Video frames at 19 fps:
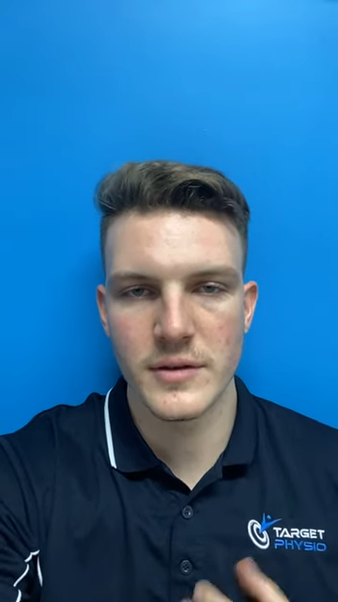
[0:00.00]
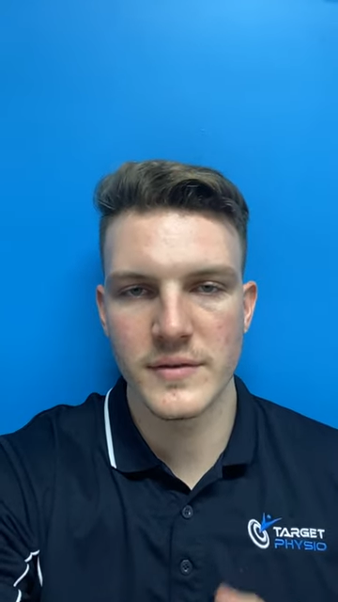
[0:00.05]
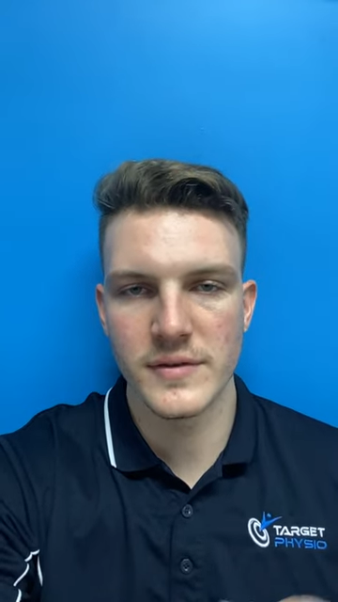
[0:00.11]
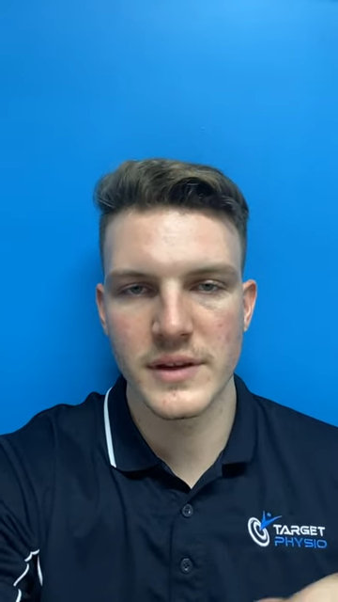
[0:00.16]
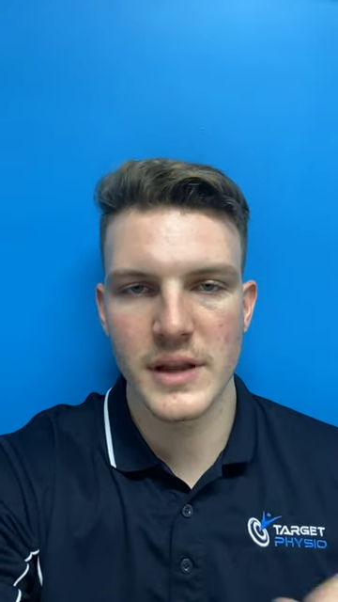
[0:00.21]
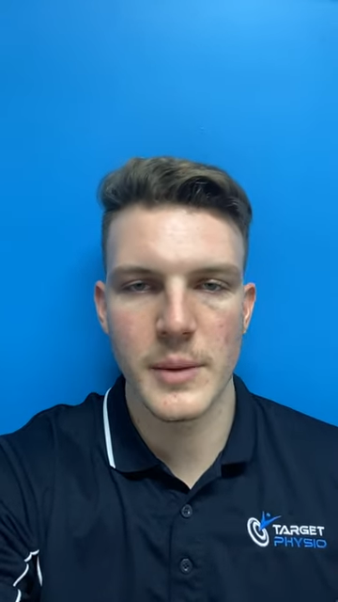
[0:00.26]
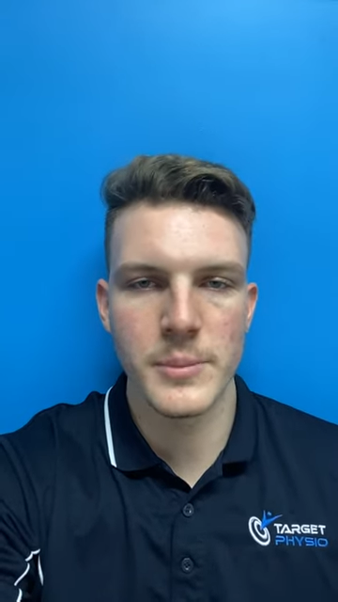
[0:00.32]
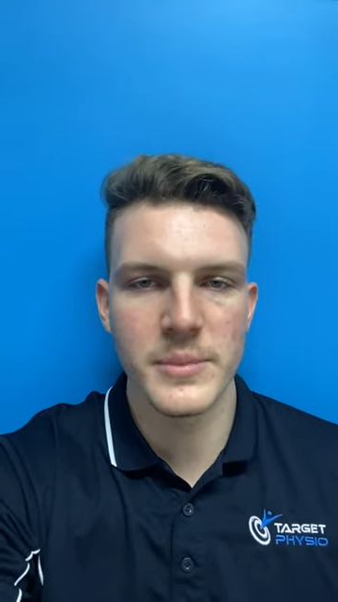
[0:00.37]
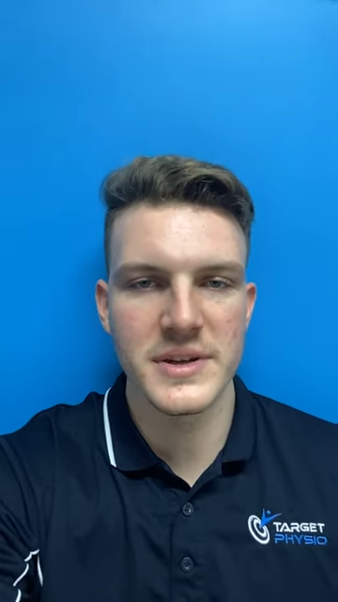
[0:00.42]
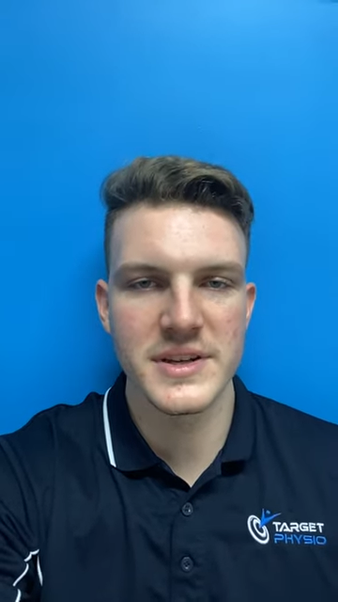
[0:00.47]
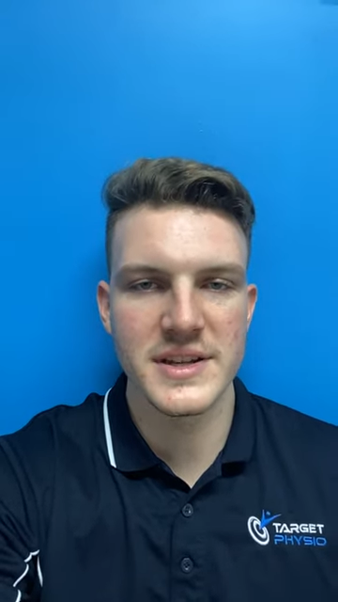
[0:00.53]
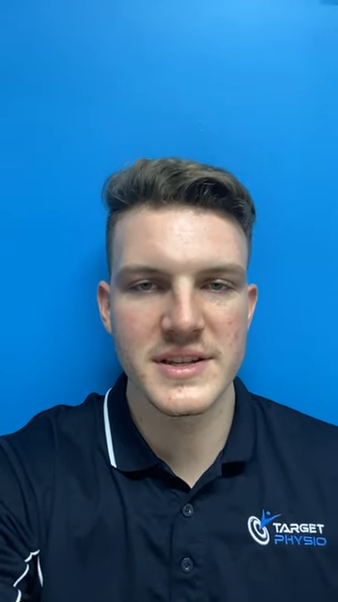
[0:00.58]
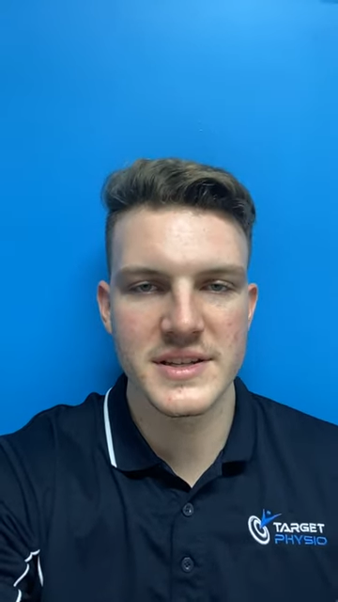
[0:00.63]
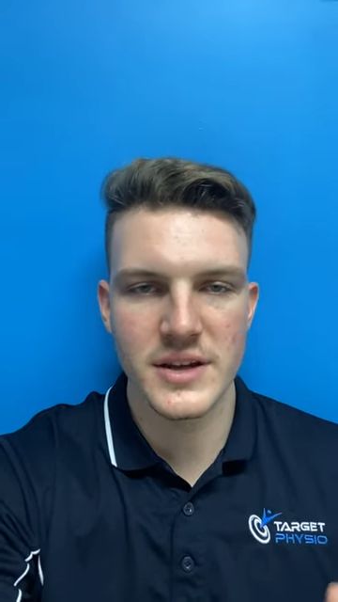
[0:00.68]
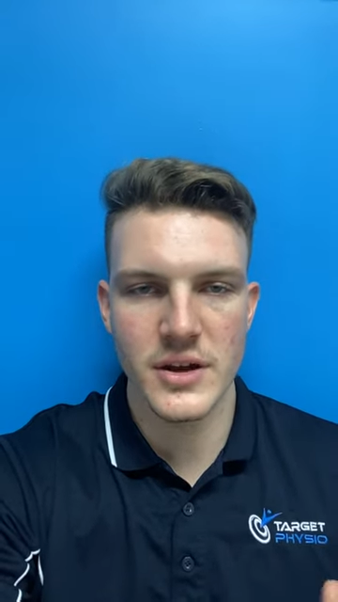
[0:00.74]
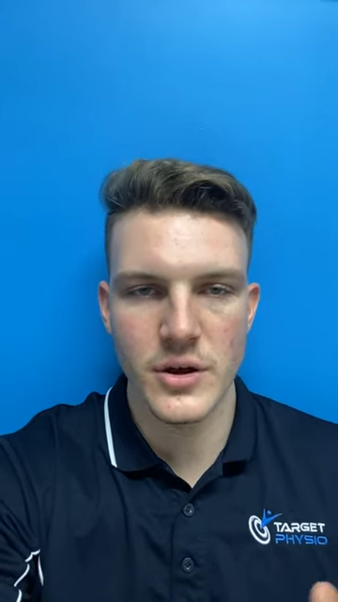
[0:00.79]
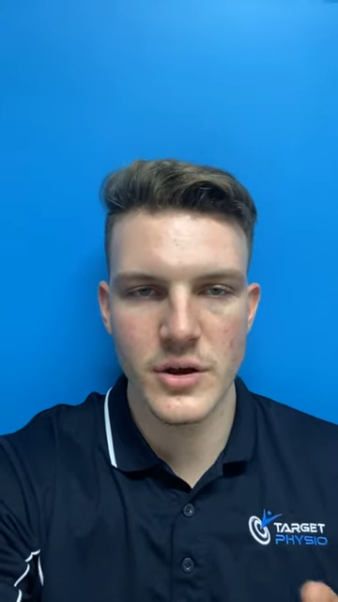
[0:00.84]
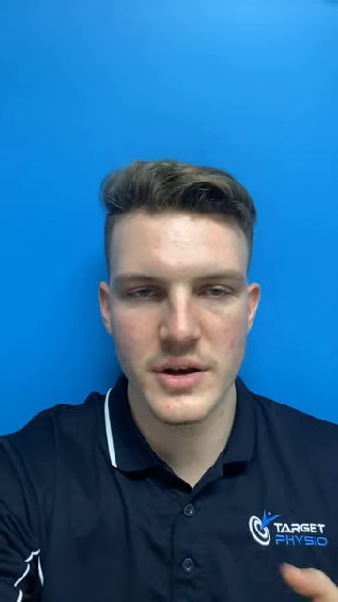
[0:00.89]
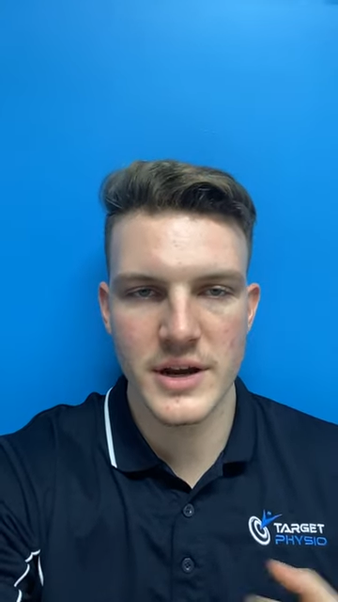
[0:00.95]
of lumbar
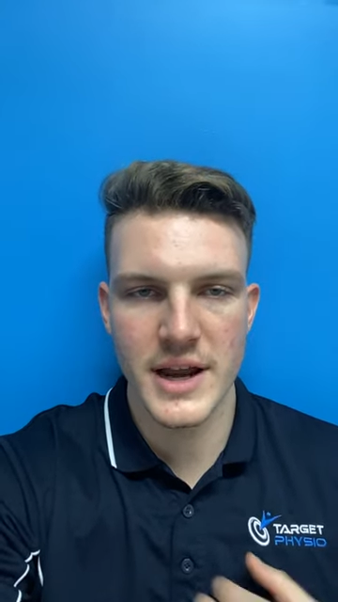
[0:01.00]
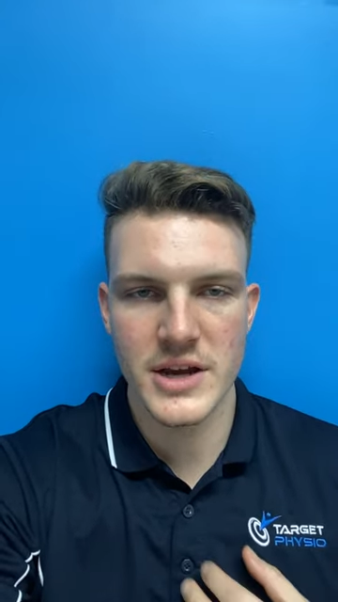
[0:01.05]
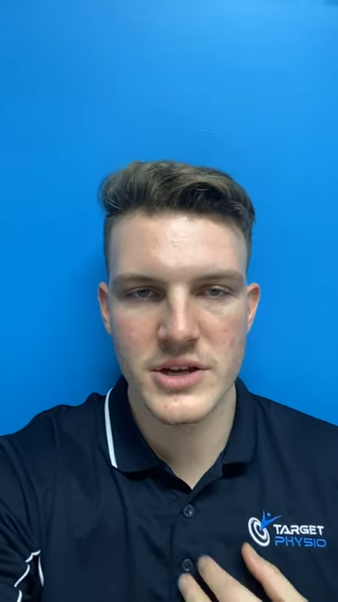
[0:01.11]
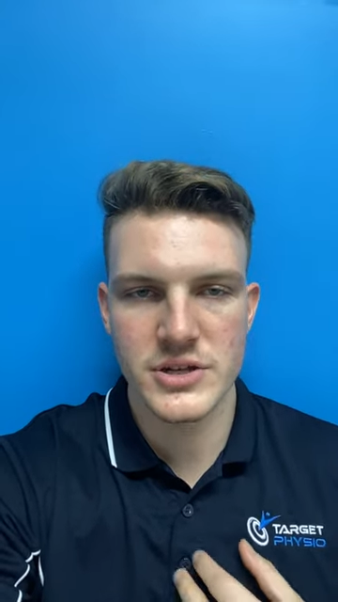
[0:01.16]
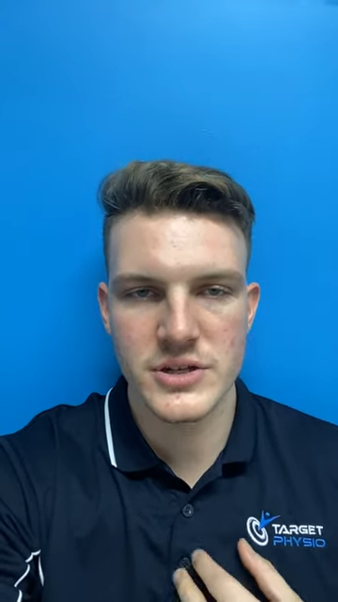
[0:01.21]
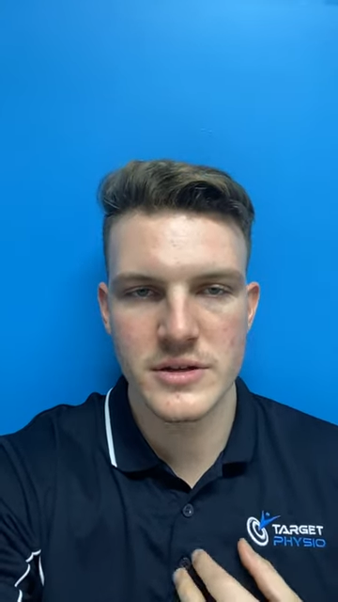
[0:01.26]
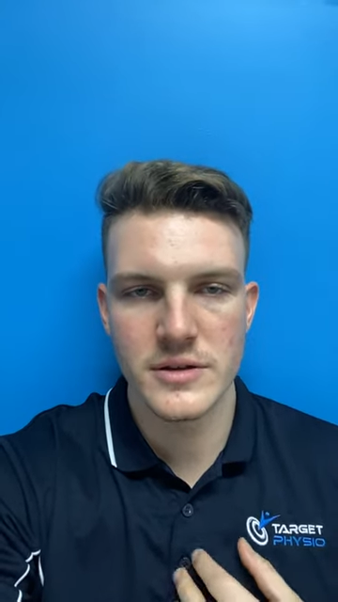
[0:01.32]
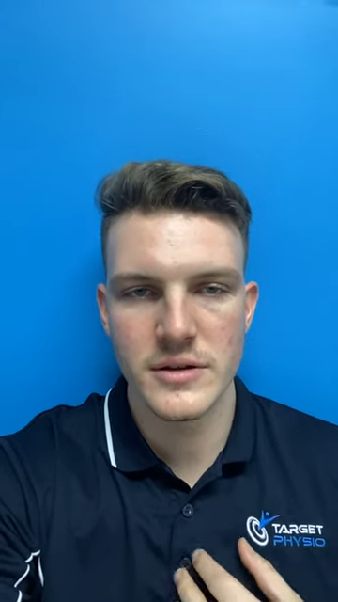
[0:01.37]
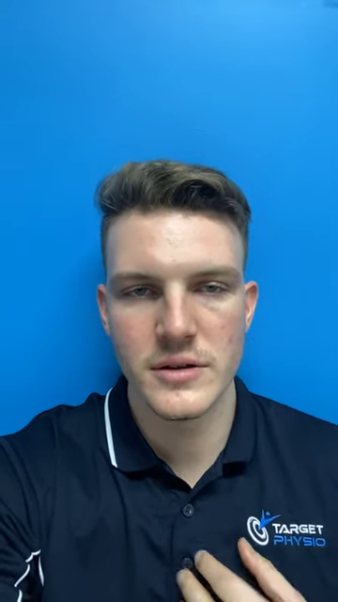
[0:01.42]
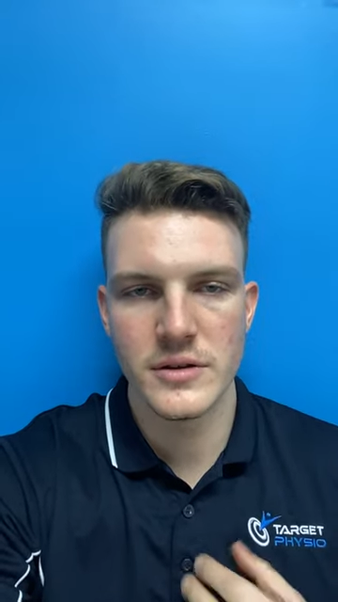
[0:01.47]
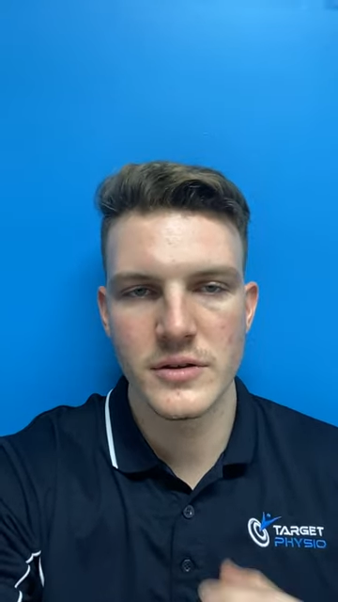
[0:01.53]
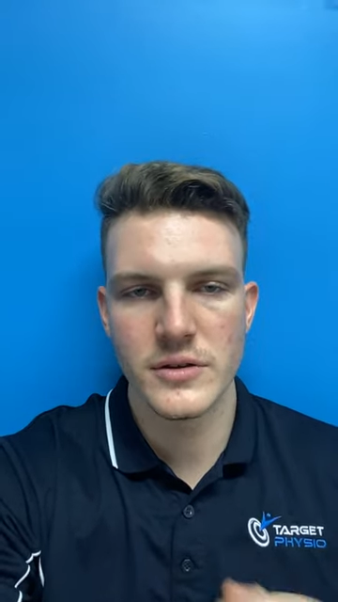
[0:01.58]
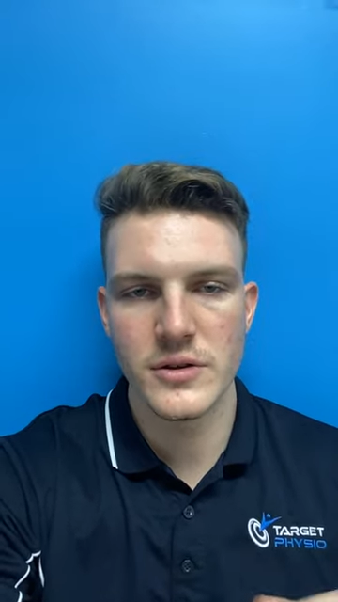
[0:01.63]
disc herniation